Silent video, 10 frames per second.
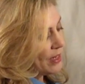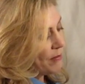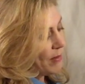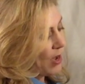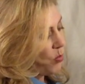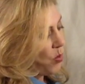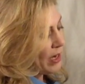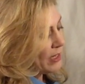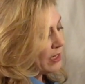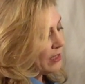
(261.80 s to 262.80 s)
my
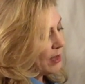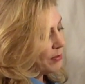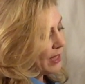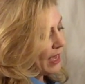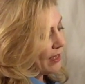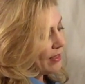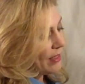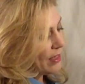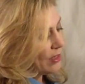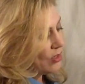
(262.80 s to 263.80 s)
1 club length
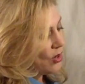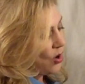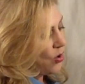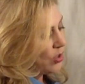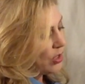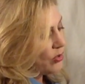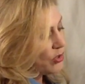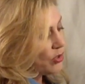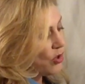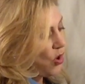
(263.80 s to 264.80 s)
no
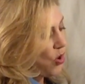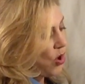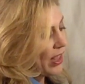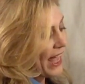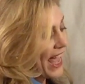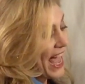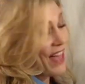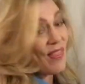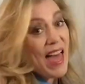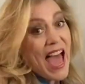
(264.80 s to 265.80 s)
closer to the hole,
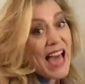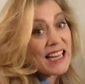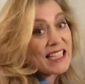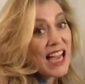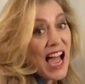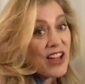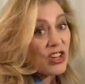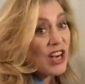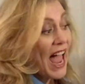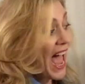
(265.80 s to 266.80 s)
and that
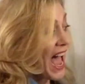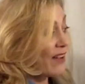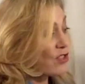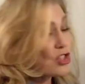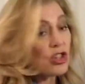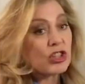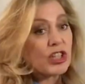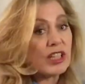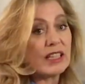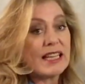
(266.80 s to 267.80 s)
entire half
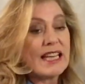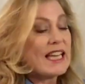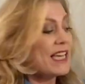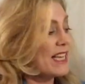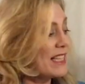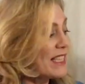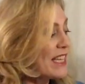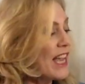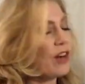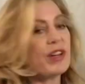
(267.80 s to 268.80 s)
circle is
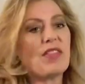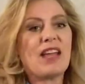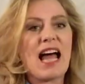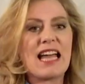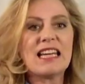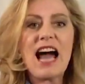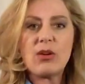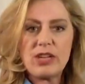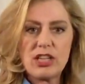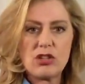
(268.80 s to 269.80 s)
the area that I now
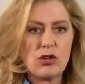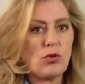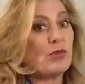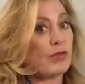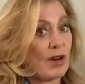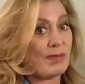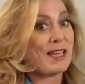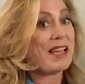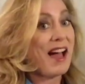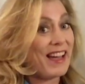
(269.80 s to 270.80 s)
need to, from
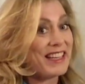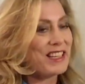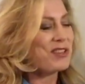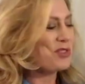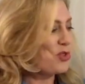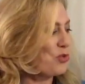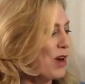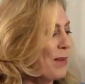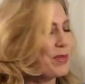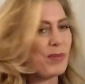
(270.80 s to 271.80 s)
knee height,
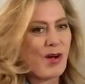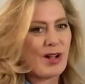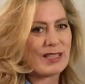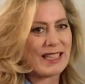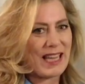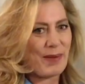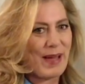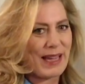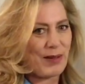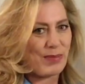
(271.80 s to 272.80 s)
drop the ball to get it
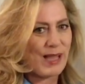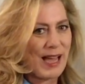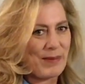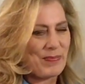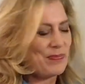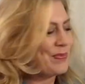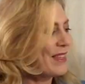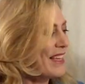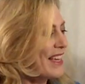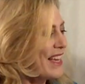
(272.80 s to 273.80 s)
back in play.
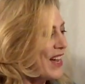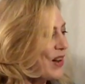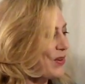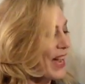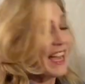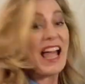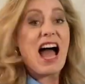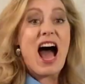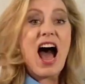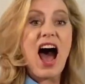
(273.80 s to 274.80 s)
Okay,
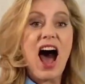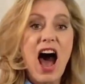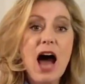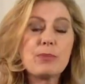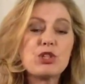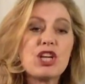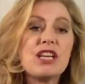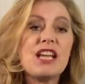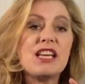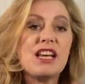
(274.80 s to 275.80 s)

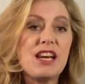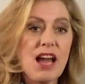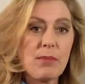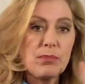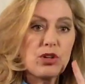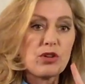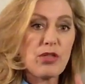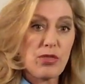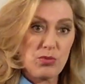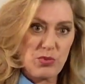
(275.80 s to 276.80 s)
option number
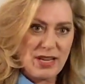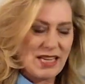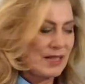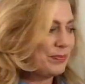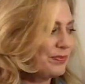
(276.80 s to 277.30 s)
3